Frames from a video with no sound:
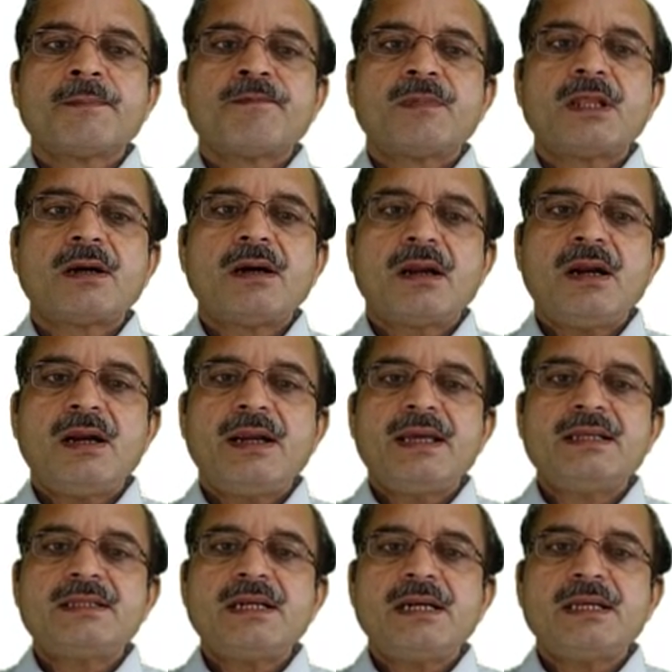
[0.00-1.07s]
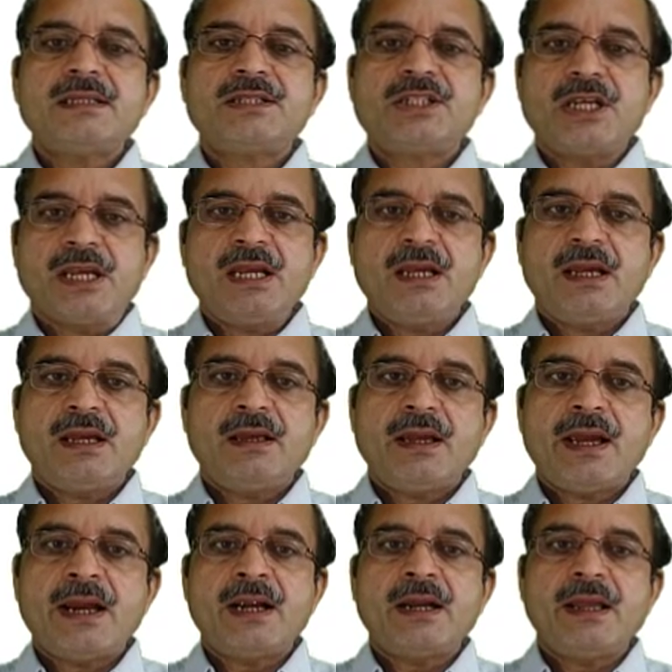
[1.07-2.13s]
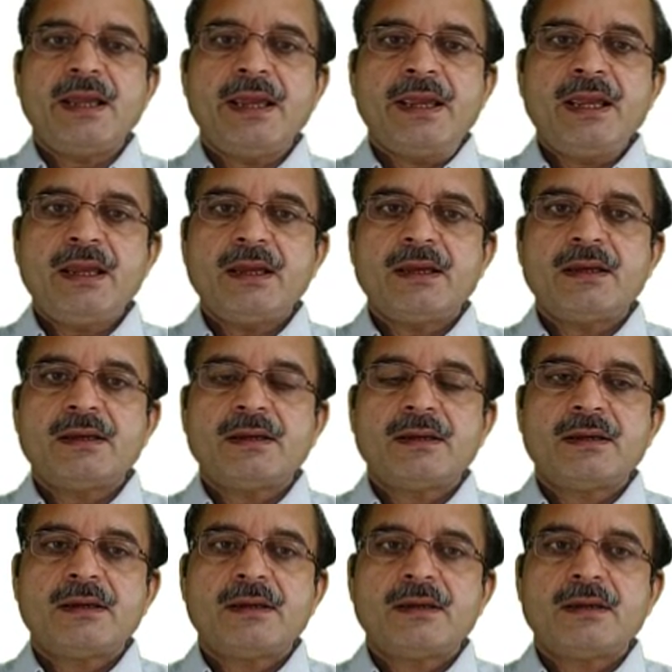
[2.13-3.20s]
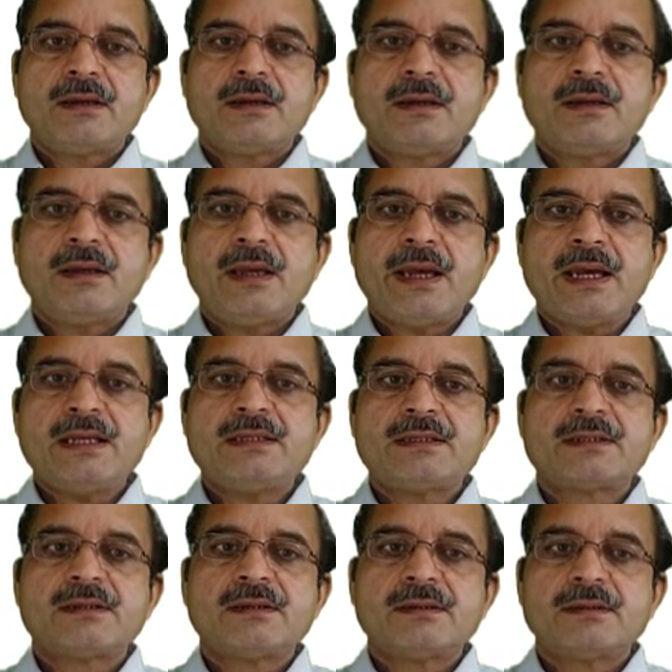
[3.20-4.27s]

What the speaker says: the current density J and A as